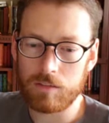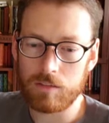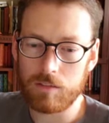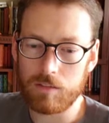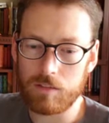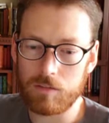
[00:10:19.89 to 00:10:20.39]

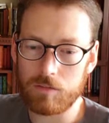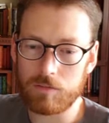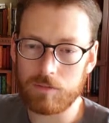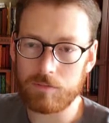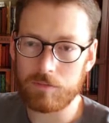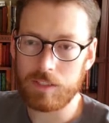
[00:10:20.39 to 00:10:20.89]
So
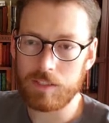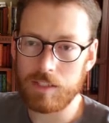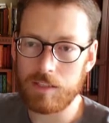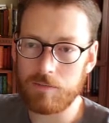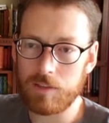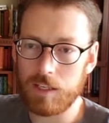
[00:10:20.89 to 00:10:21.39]
if I
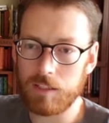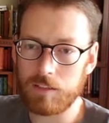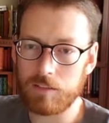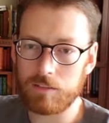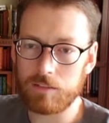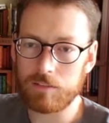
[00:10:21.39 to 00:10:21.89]
save that,
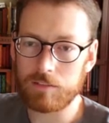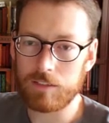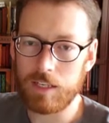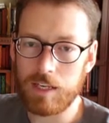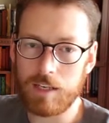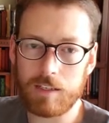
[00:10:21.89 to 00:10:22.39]

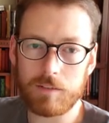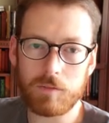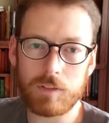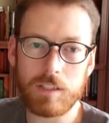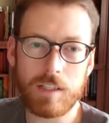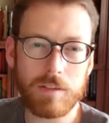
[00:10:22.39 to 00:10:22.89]
what
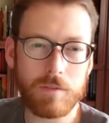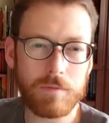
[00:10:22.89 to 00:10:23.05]
did I do?